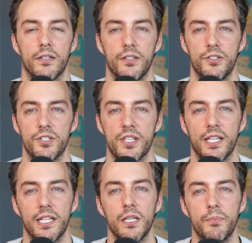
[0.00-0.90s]
Good. Just
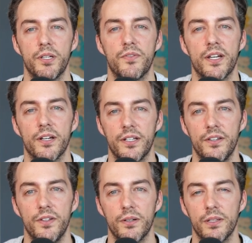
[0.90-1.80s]
that little bit of air
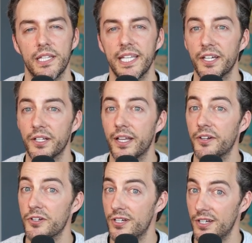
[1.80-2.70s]
gave you a little
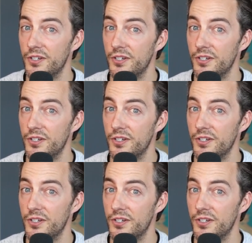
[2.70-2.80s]
energy.